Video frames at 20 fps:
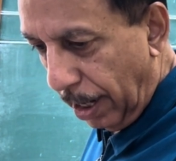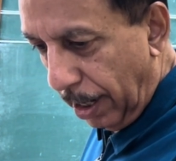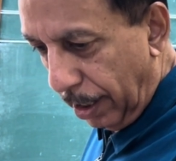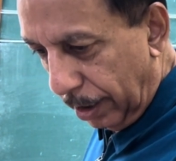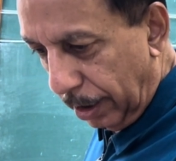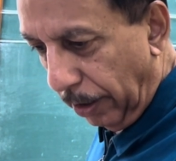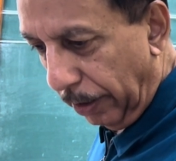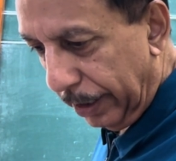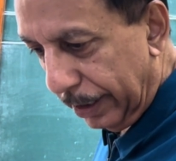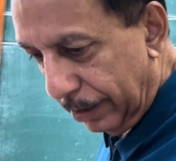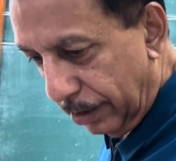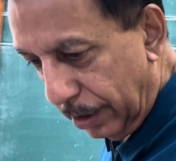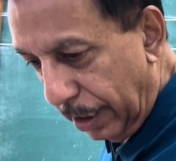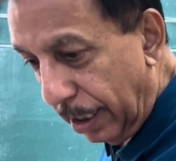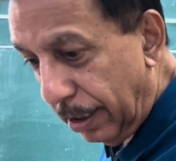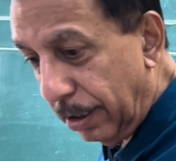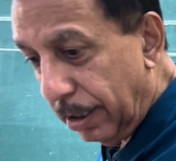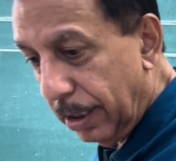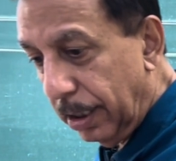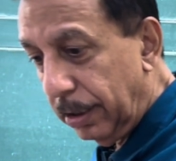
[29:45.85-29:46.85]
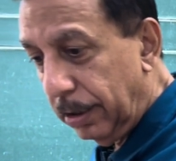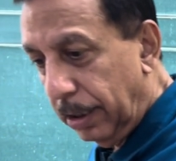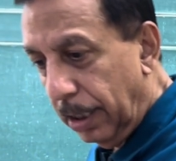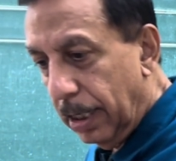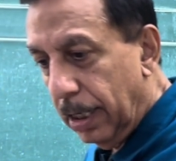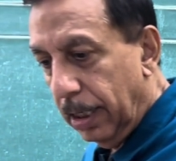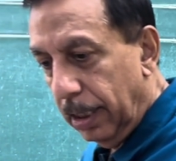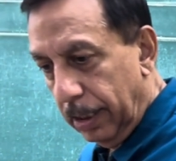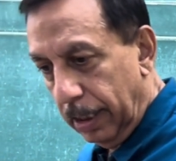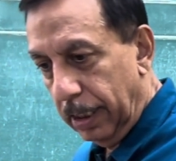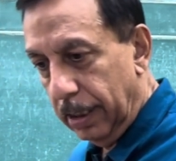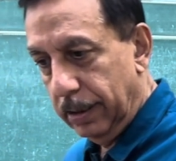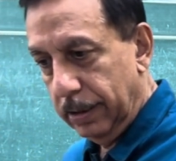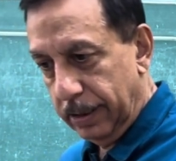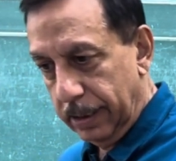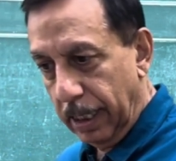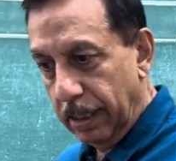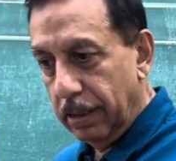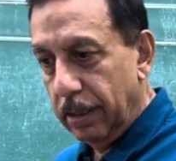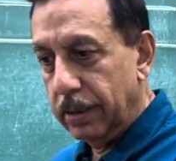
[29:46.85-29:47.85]
Now in
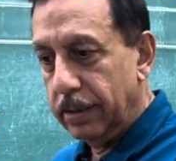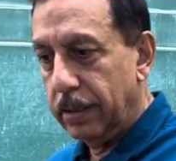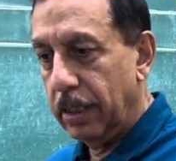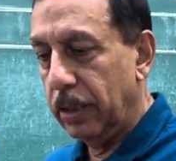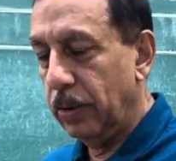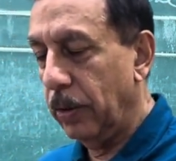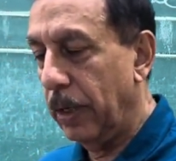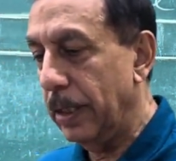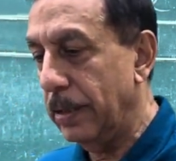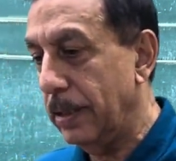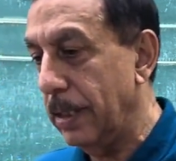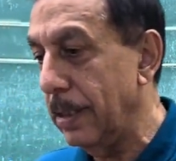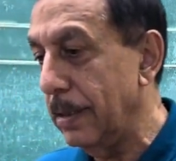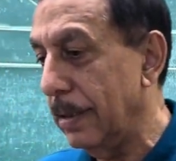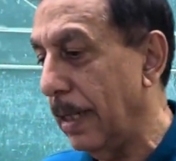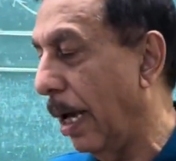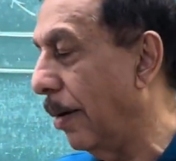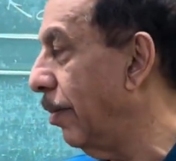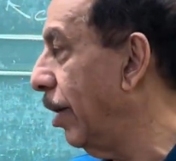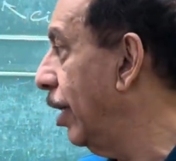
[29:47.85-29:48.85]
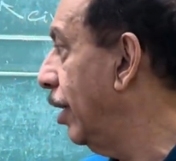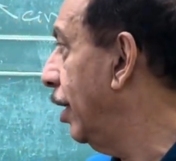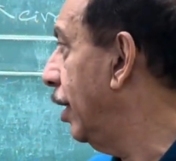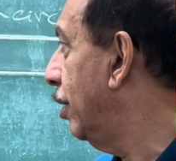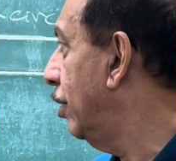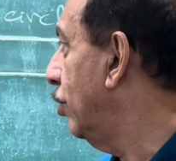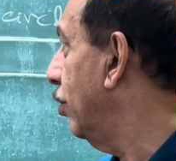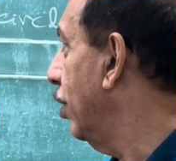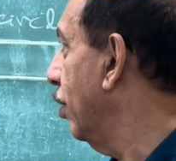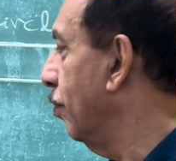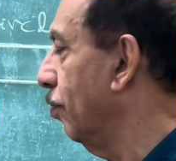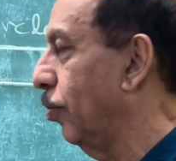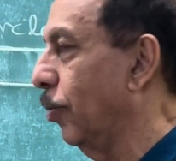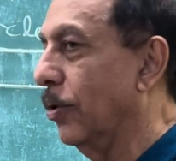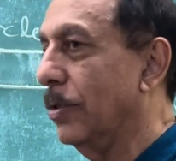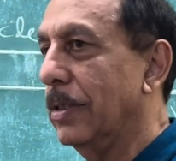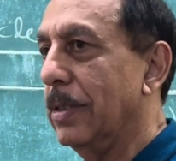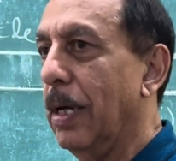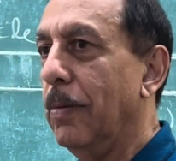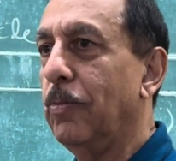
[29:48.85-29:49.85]
general situations, I may need to
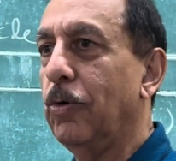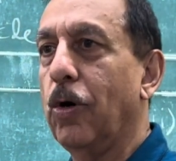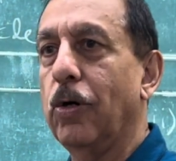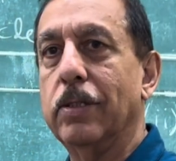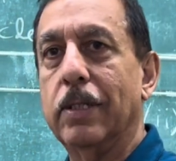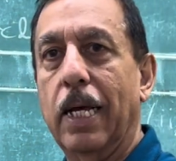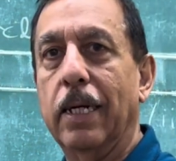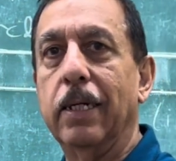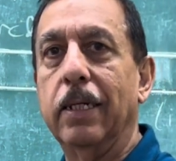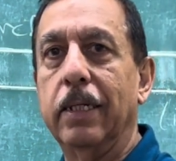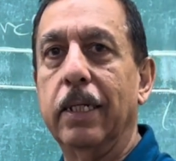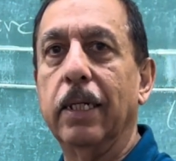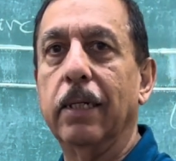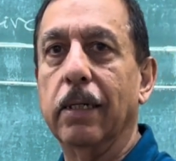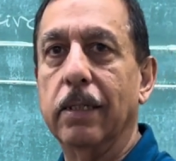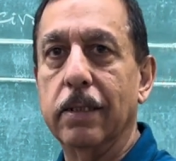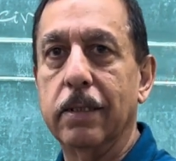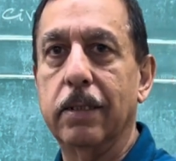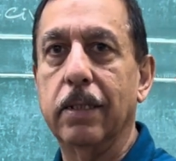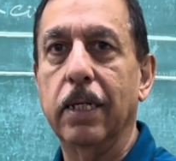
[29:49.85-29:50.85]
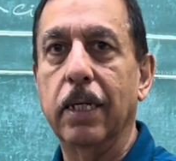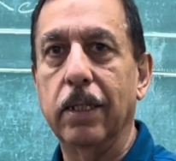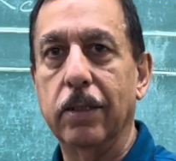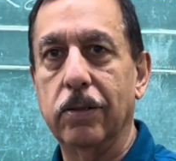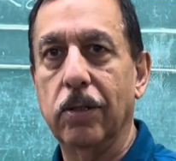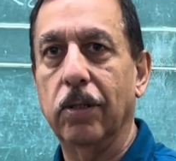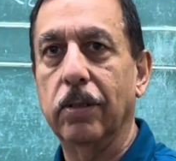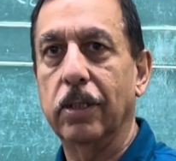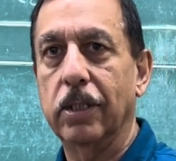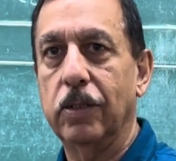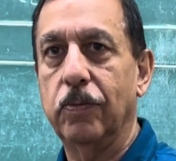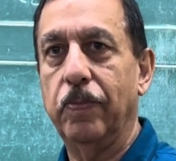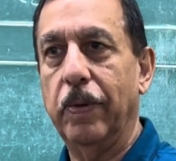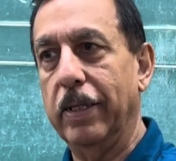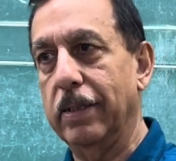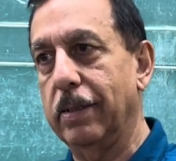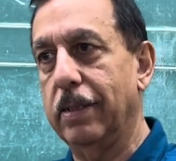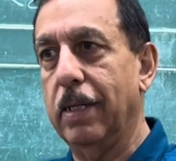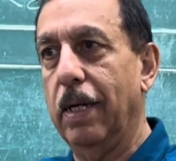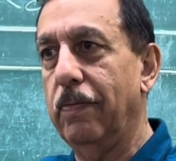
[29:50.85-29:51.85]
impose some causality constraints on the
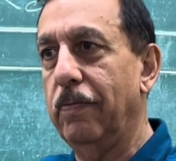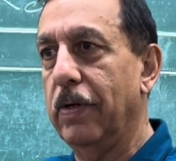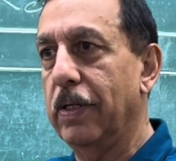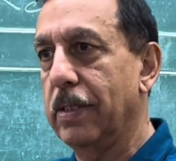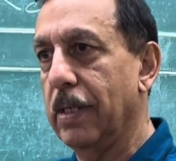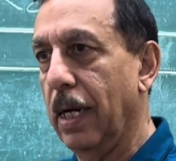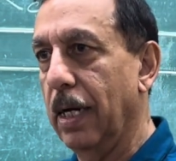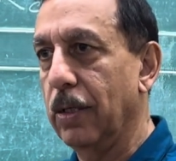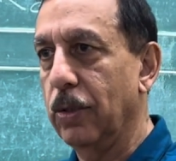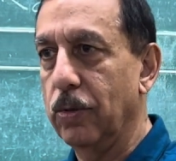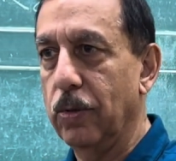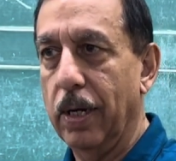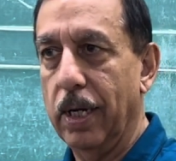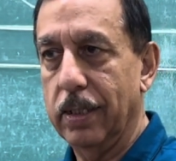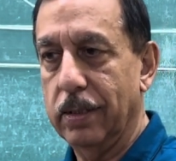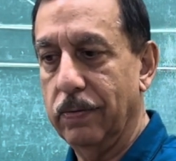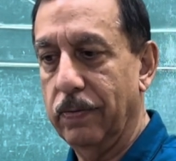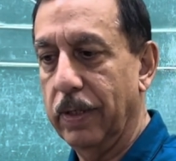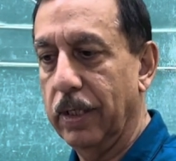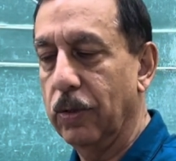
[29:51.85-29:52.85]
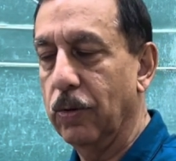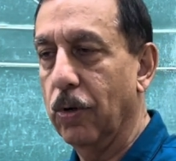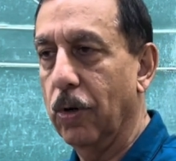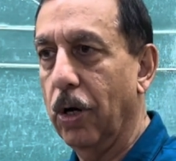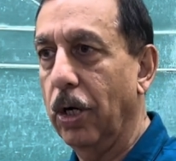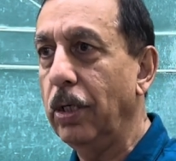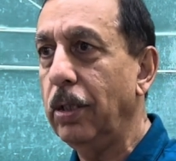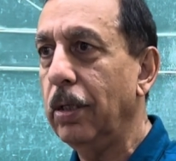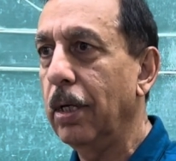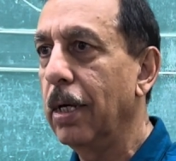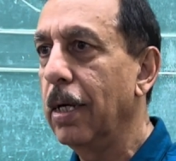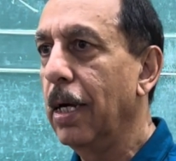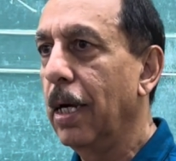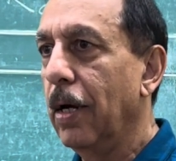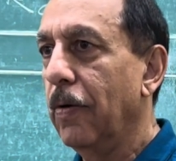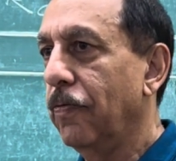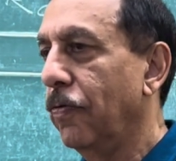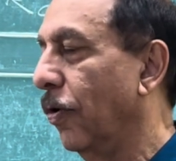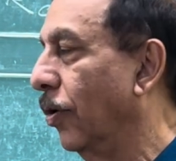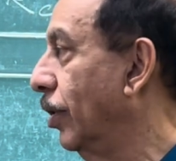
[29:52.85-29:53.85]
space-time, which I'll do as we go on.
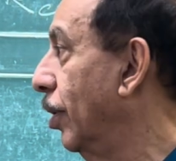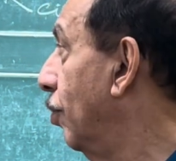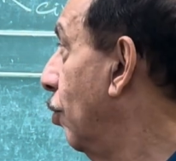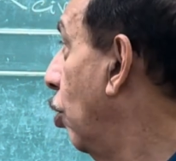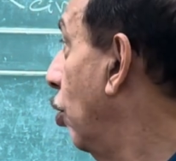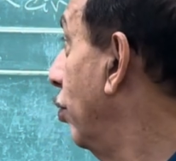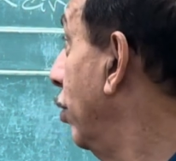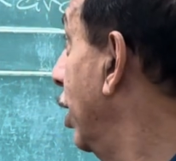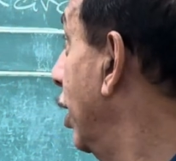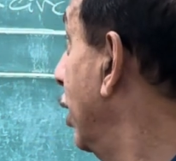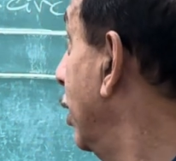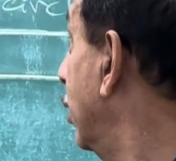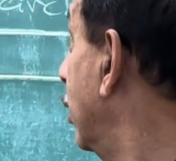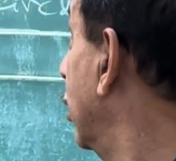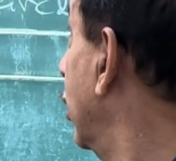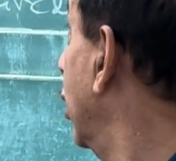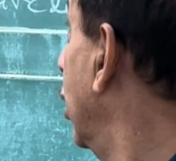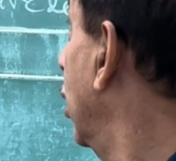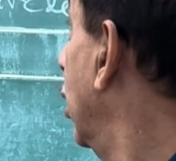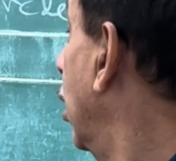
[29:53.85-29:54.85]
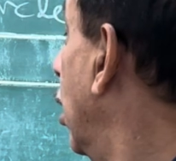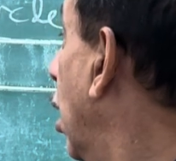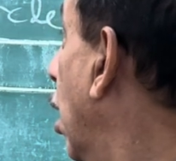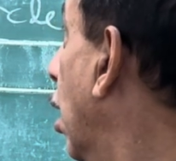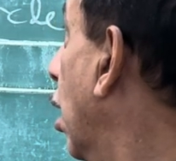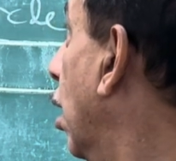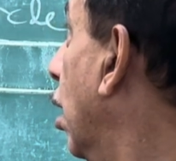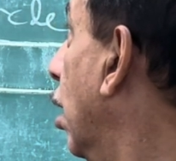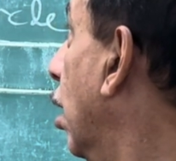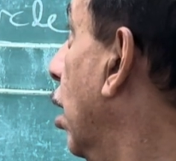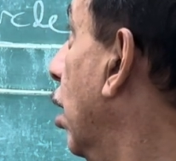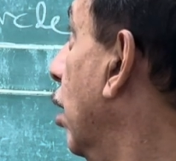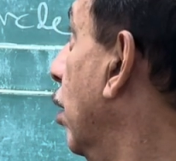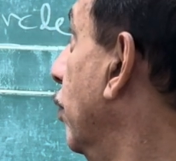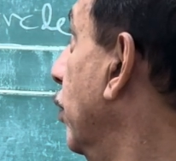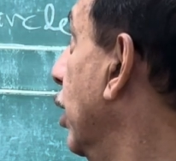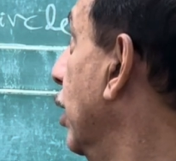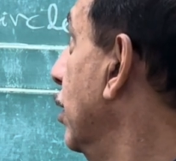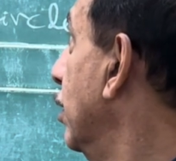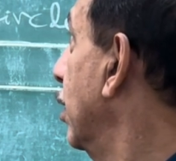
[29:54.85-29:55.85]
For the moment,
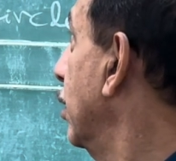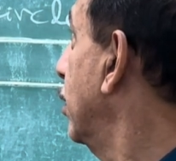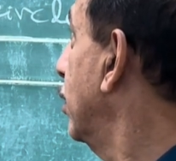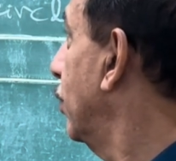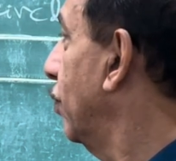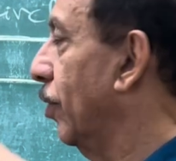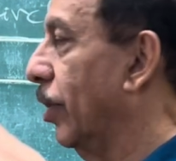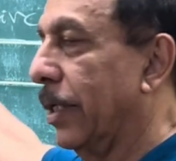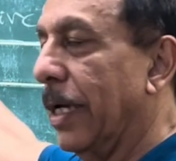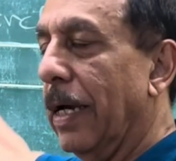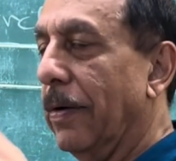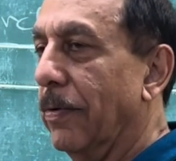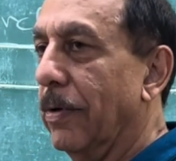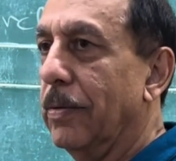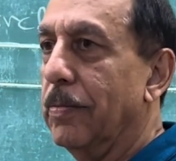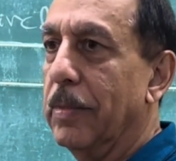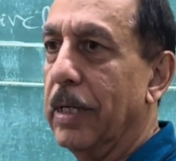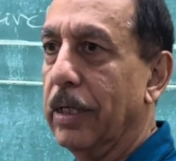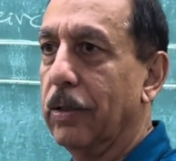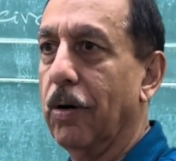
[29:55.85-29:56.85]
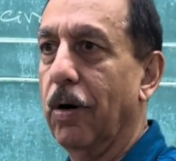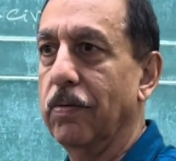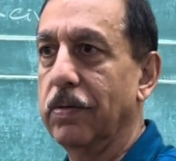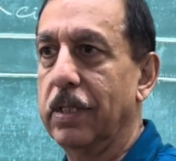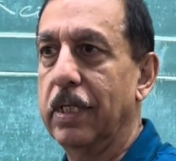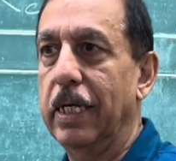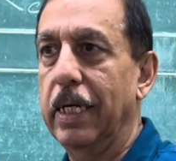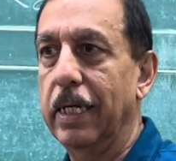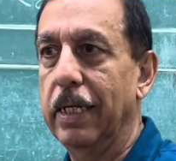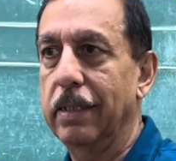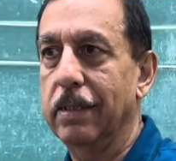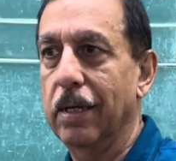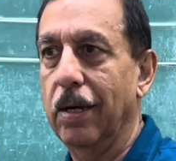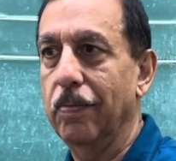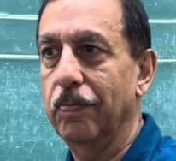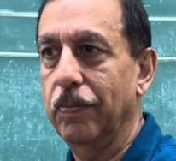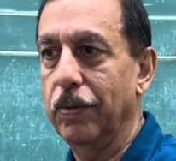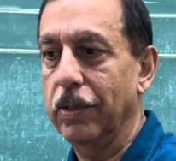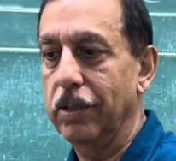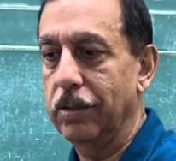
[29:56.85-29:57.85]
we're just working with Minkowski
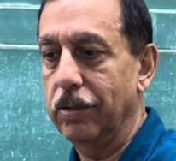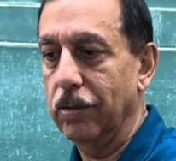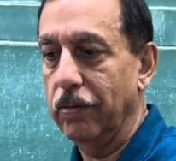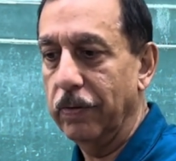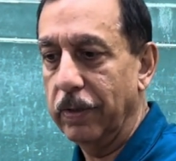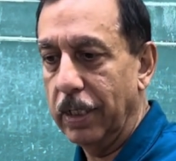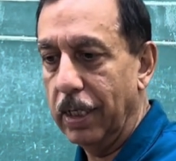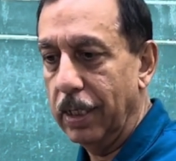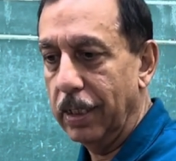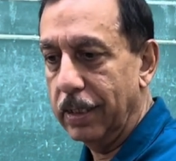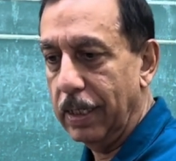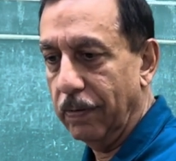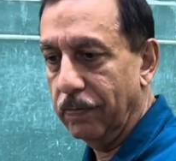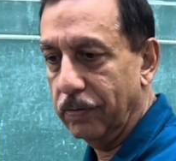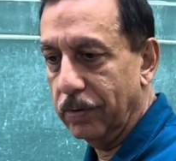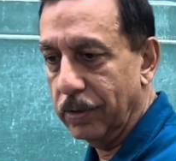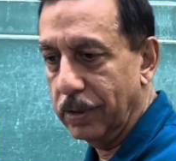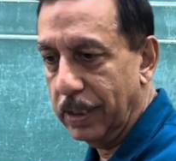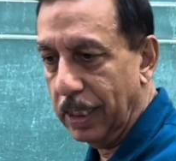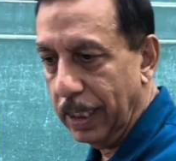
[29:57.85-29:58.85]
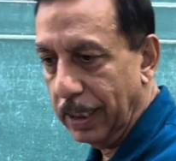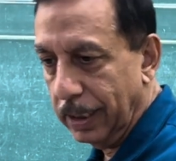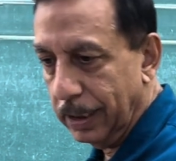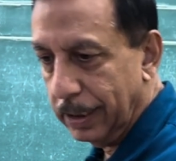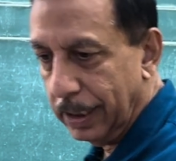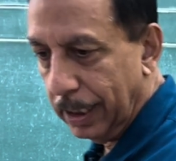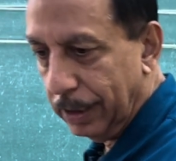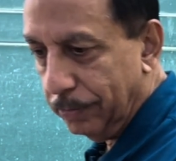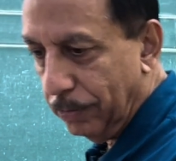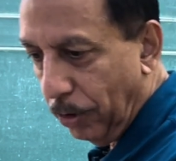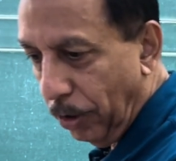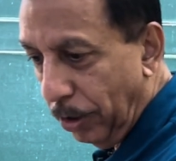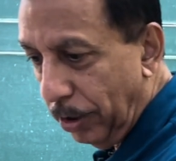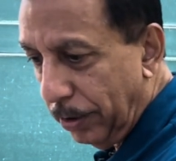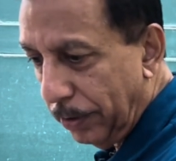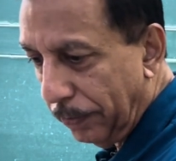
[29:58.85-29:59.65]
examples, so we didn't have to say anything more.